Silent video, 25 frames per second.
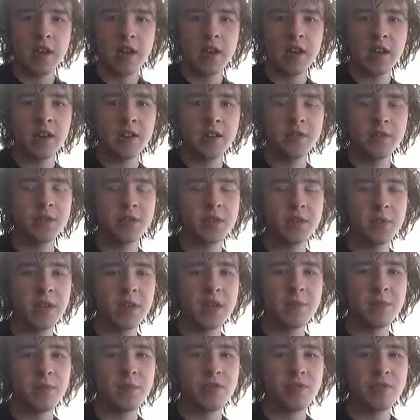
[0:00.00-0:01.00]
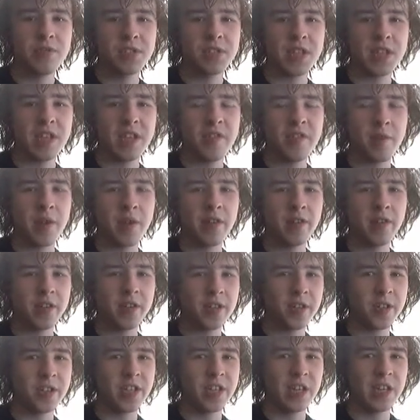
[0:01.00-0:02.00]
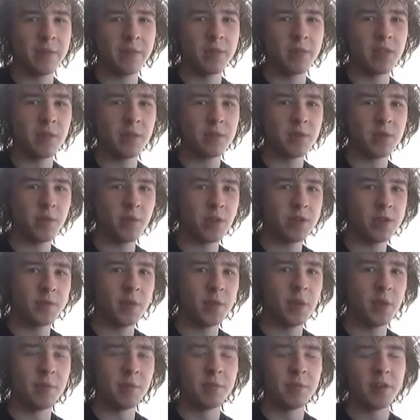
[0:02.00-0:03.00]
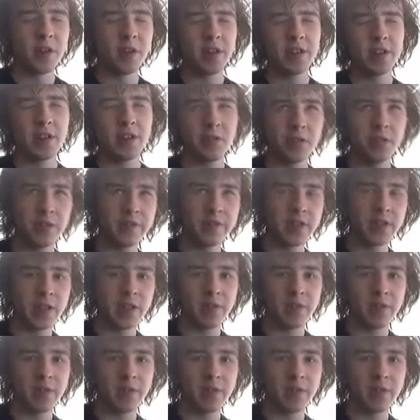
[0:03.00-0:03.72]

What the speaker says: I used to be able to recite the periodic table up to osmium, not including the